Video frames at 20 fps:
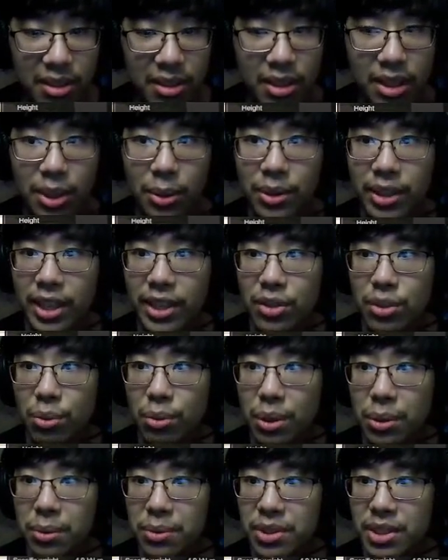Okay, so
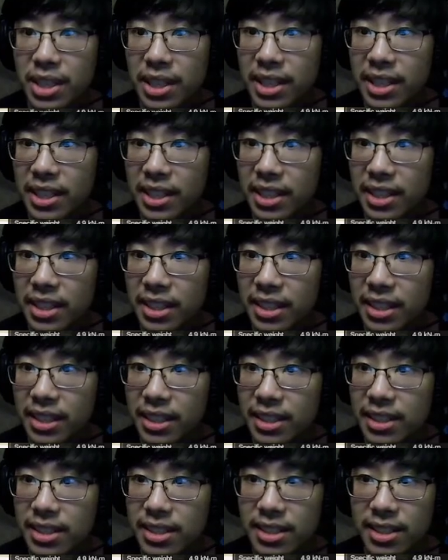where was that?
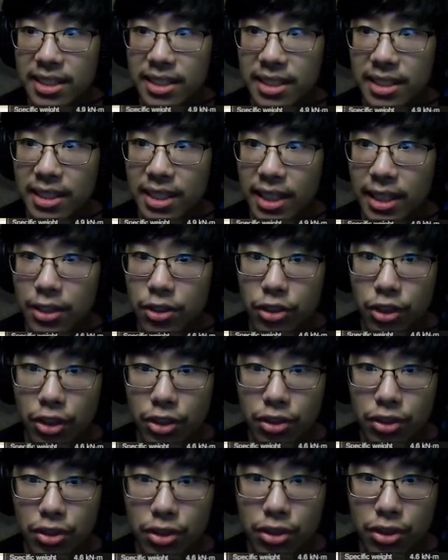Yes,
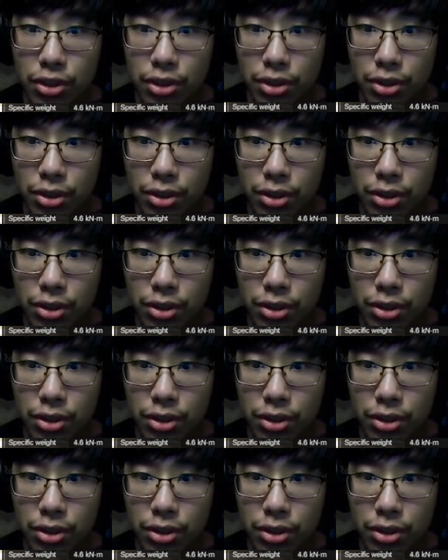adjust.